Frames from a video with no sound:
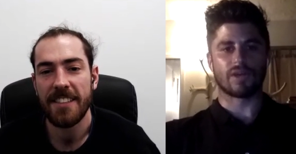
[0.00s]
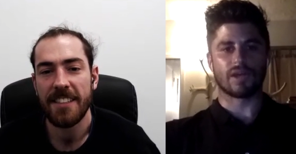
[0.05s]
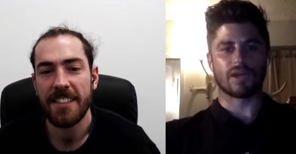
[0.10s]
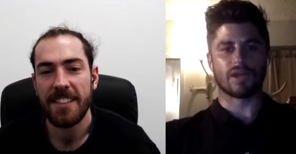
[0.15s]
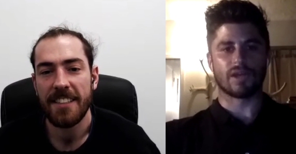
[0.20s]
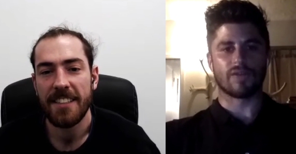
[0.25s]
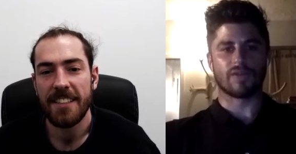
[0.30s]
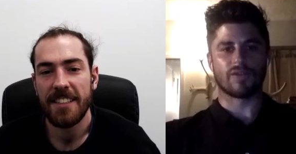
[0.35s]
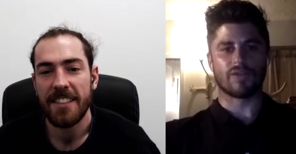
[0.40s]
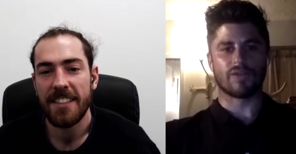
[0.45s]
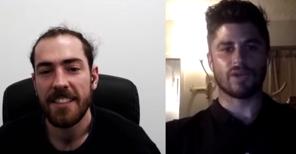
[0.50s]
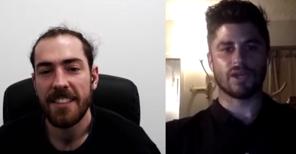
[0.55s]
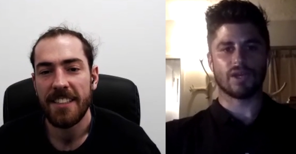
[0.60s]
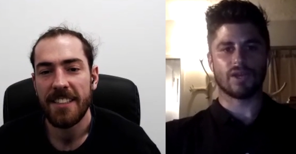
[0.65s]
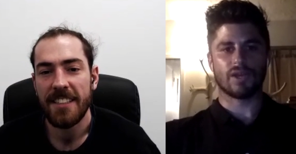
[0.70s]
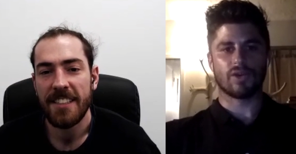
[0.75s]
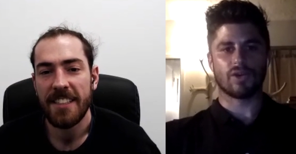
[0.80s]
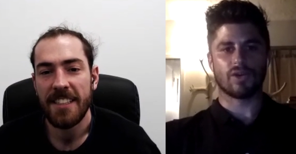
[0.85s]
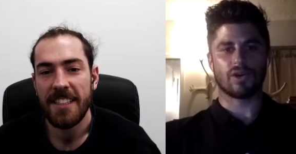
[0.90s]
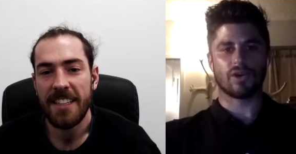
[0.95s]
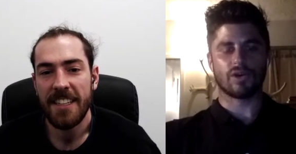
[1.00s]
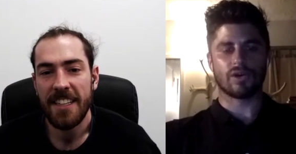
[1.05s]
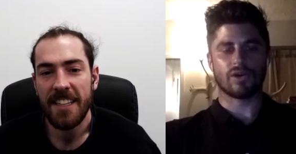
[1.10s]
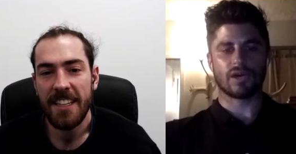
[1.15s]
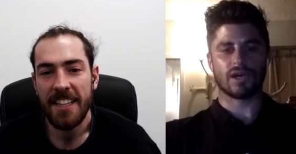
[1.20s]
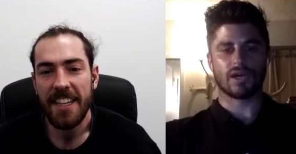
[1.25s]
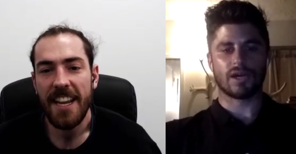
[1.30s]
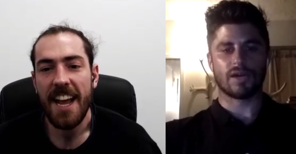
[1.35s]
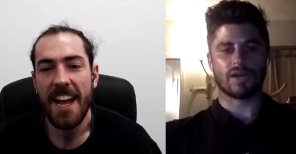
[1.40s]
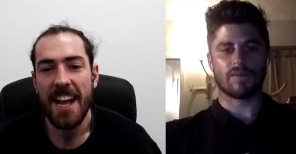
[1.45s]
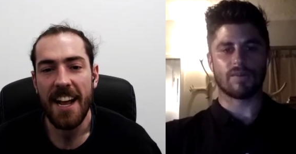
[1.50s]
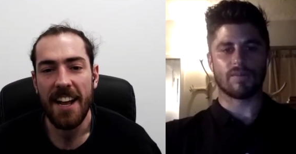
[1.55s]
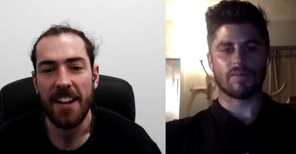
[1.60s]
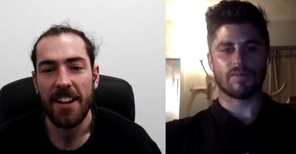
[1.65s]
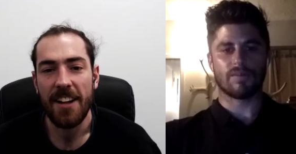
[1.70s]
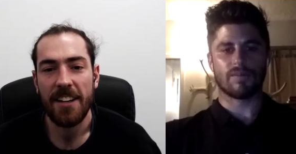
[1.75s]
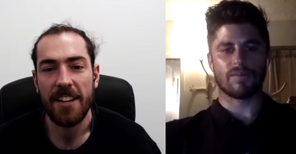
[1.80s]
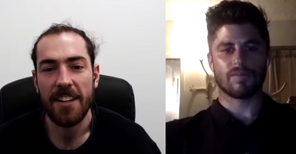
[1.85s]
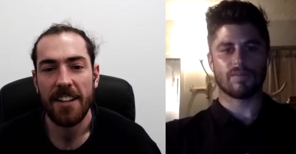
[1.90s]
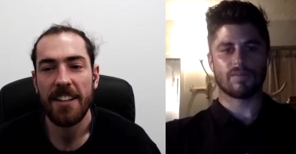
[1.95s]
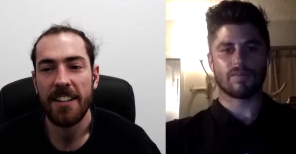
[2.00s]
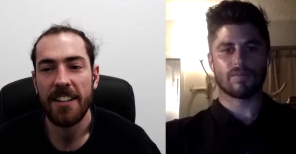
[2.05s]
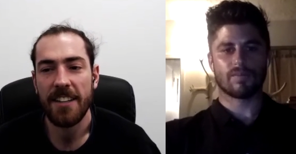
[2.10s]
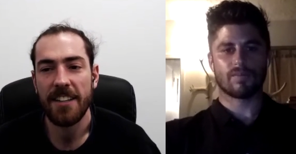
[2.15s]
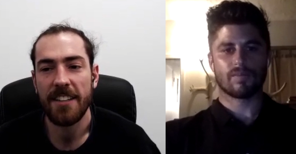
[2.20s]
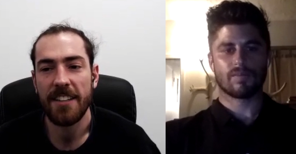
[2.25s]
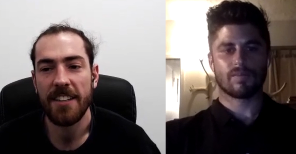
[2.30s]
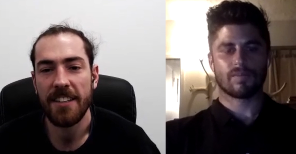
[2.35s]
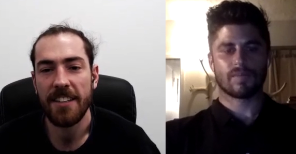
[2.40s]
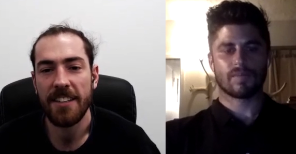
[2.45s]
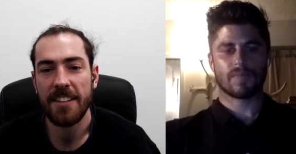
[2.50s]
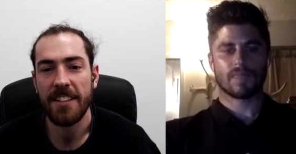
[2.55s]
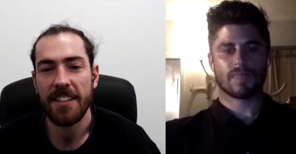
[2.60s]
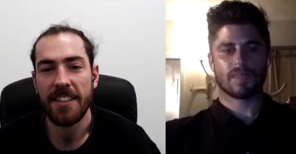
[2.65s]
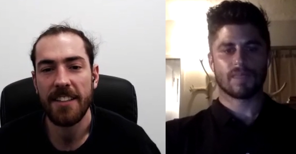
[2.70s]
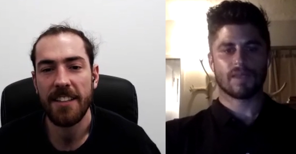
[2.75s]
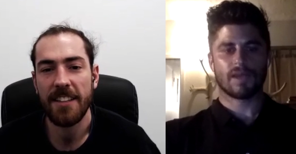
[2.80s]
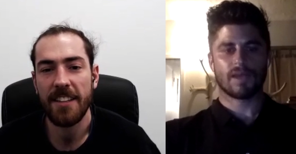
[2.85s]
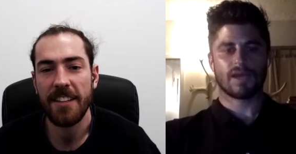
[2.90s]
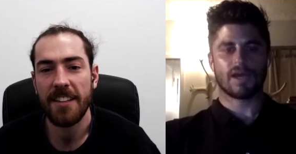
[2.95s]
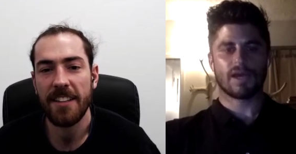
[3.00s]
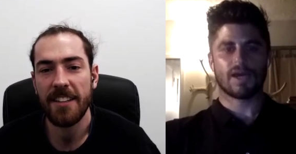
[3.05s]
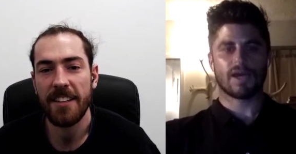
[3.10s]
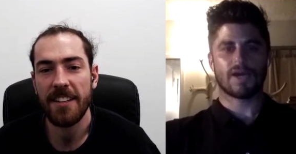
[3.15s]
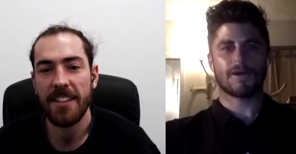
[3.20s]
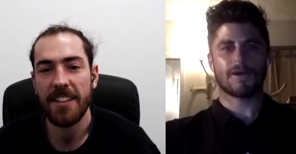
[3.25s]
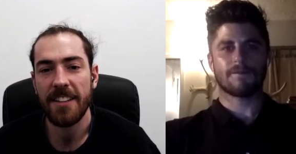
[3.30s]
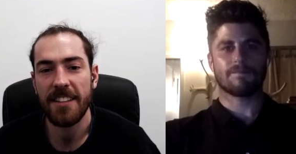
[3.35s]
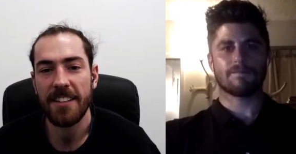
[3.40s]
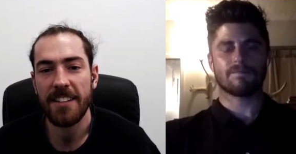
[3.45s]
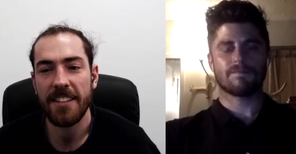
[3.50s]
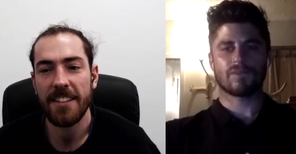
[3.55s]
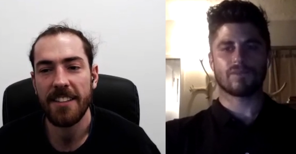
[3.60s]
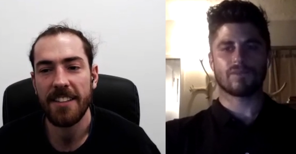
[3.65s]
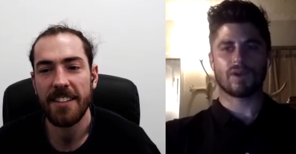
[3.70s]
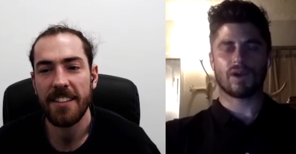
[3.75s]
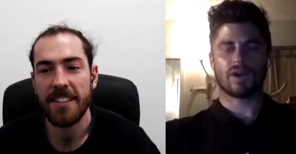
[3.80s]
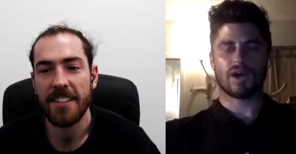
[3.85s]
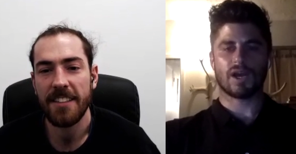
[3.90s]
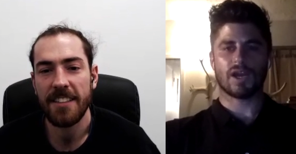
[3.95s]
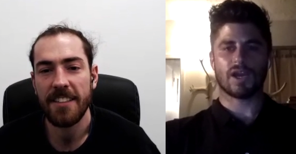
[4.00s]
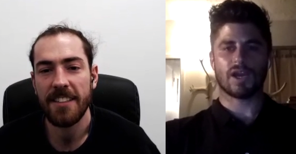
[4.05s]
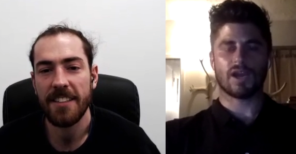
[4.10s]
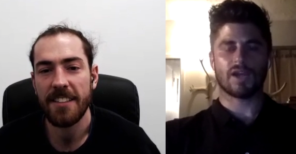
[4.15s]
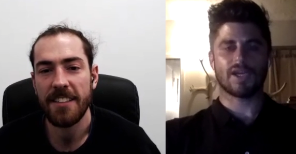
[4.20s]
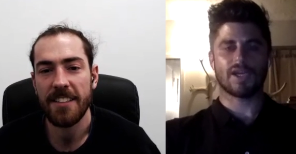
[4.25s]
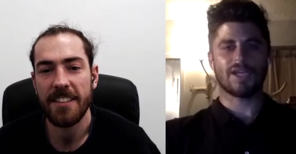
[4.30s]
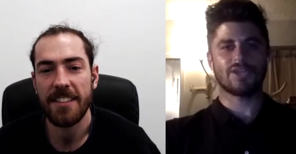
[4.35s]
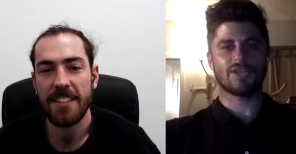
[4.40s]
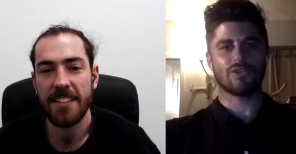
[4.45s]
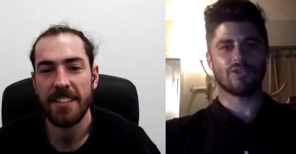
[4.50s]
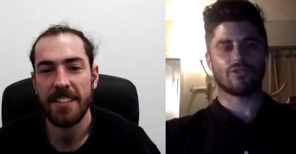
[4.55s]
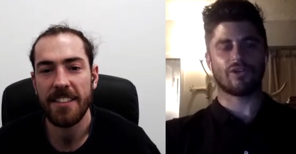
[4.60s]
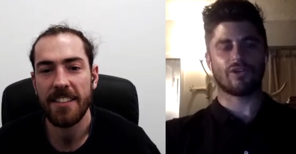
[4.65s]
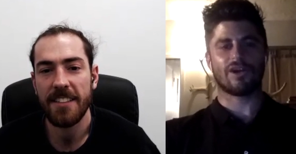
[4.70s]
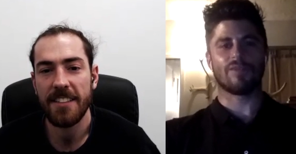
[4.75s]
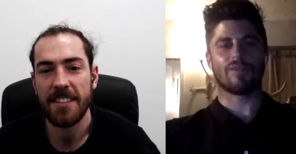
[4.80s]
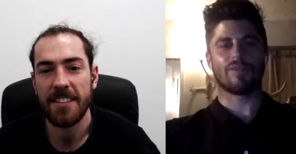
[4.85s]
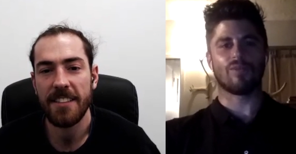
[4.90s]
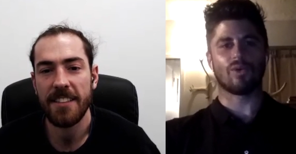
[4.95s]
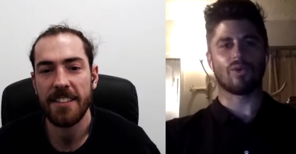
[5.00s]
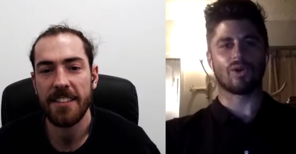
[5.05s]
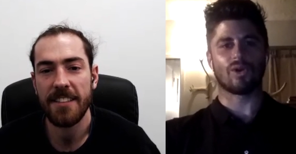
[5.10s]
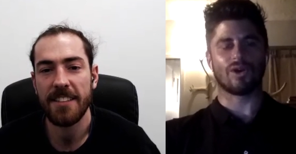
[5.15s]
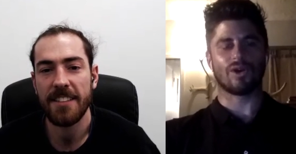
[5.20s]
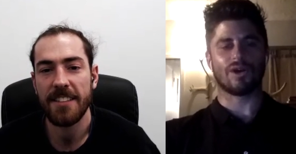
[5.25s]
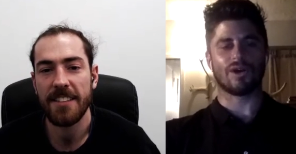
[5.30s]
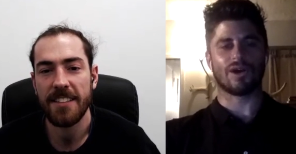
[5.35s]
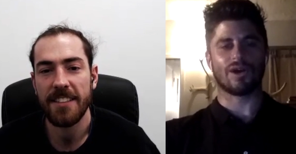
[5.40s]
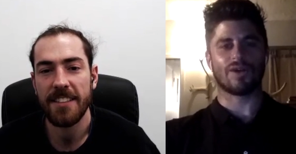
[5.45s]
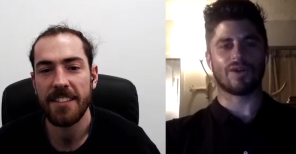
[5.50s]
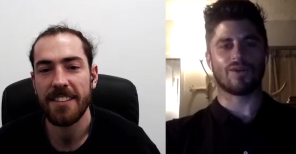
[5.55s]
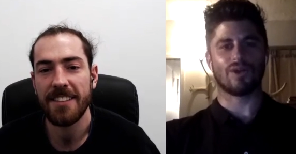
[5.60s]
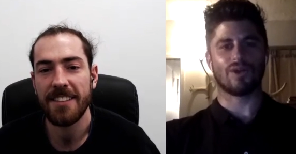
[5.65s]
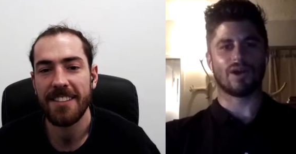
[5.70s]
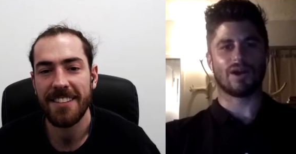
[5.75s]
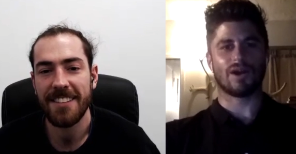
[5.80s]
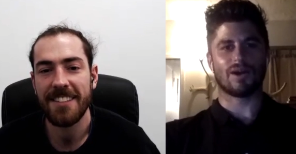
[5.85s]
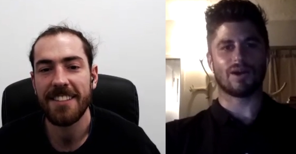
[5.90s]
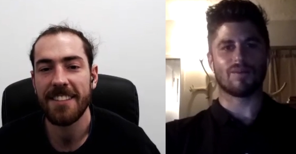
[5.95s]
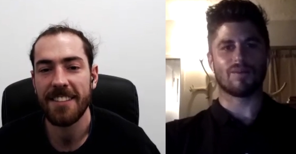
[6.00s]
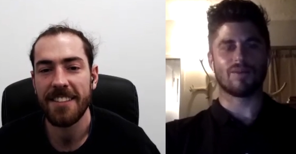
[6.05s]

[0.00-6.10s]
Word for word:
Speaker 1: I love doing, or um, yeah. Um, I I need to find more. I um,